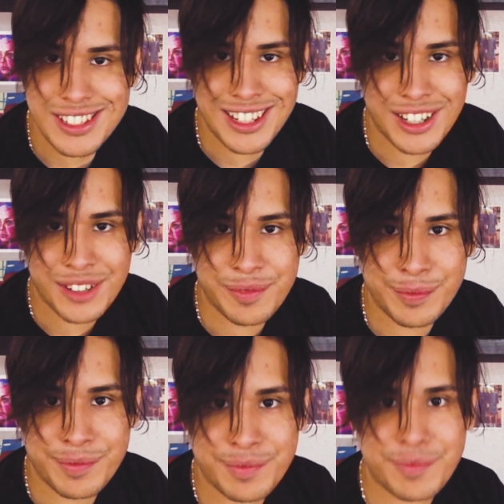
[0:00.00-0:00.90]

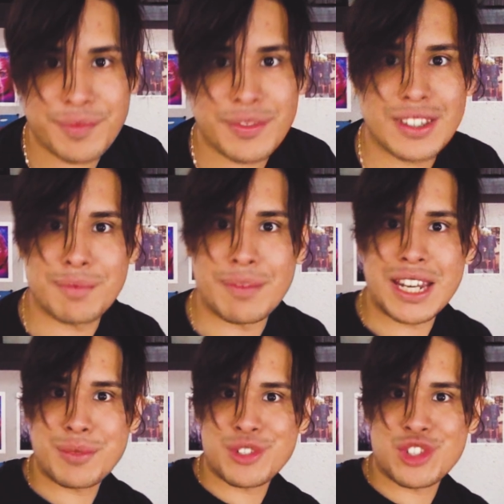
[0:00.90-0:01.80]
my
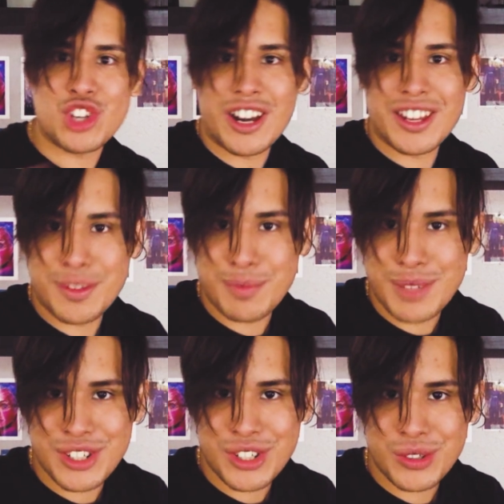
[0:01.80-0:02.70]
name is Jonathan
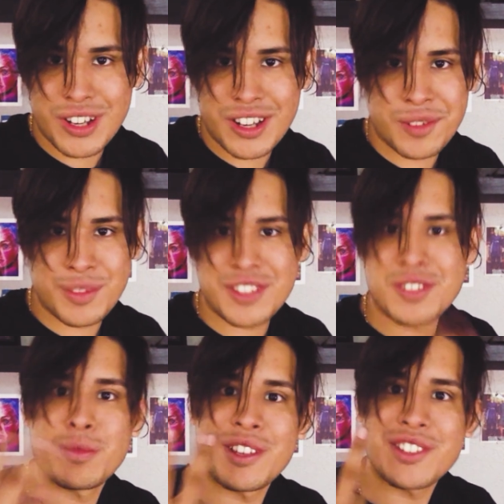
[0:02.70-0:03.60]
Pinto. This is
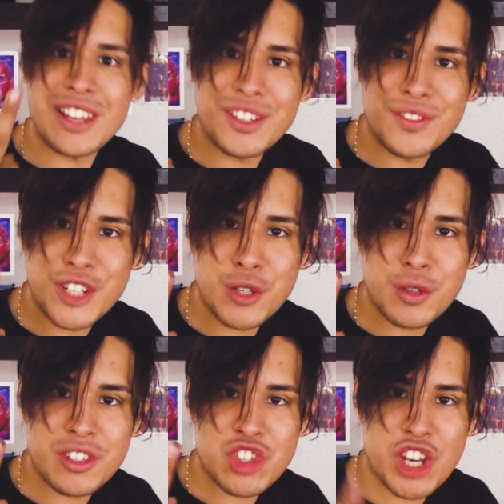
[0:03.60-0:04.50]
my second video on
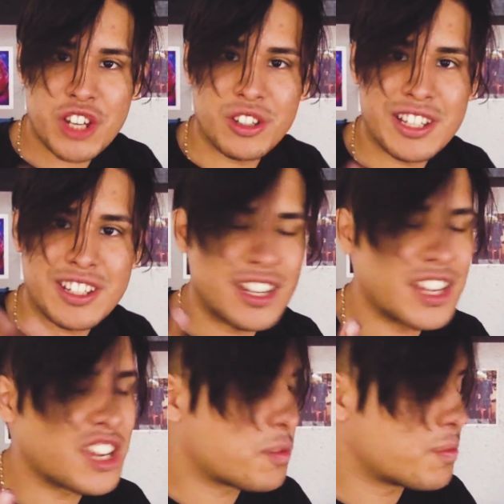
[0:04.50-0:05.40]
this channel, and
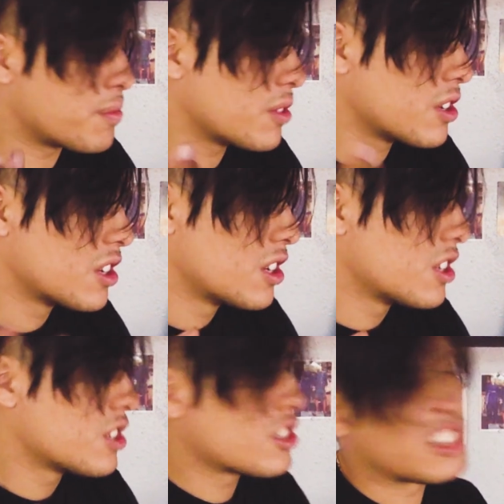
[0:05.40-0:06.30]
today I'm
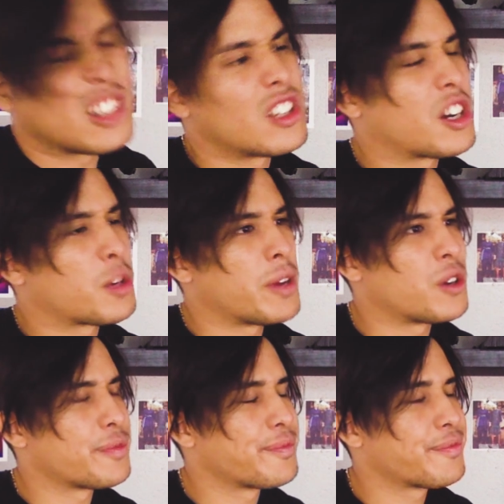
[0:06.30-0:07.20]
gonna talk
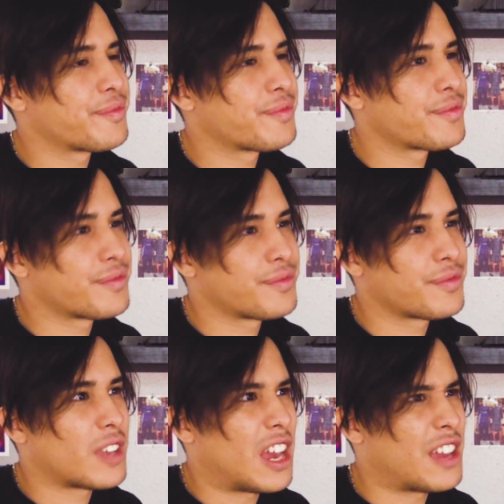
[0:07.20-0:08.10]
about,
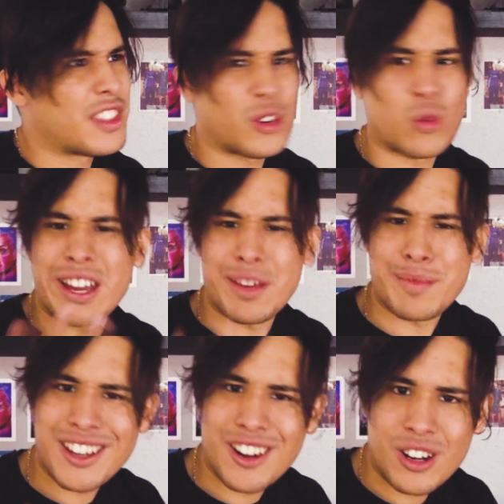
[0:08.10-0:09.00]
I think, why I
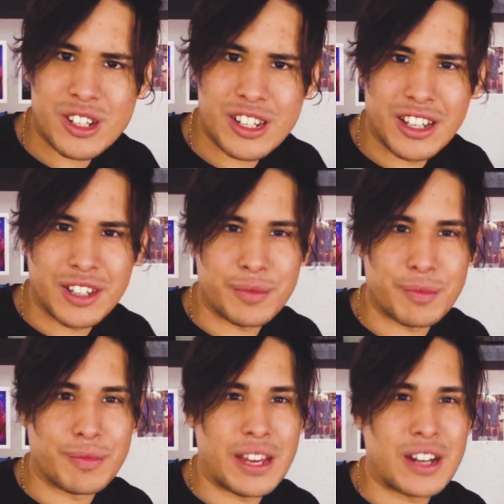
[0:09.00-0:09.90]
make art. I
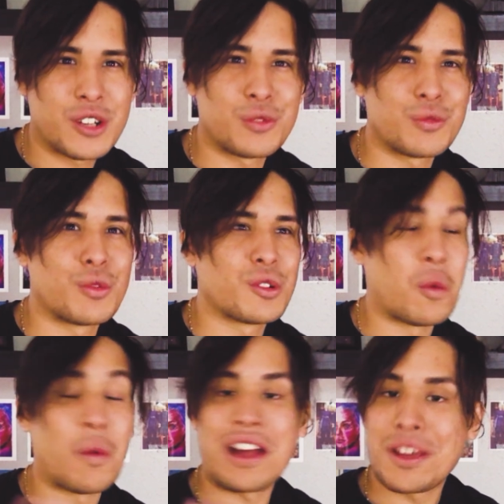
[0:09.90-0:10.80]
don't know
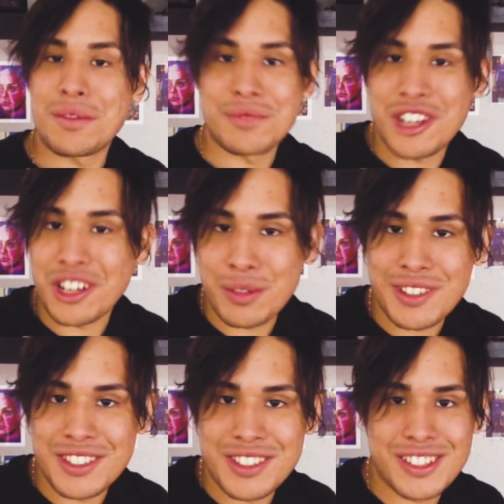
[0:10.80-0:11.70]
why I'm talking about
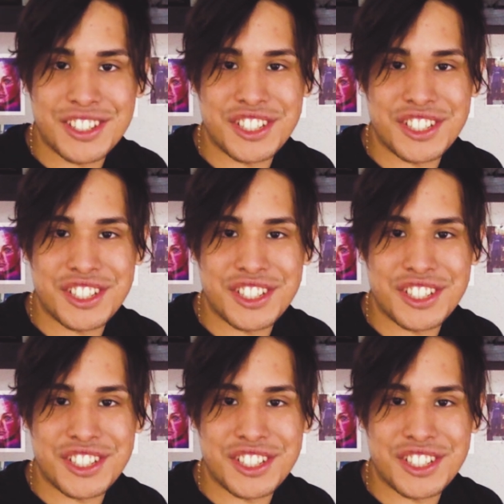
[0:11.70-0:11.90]
this,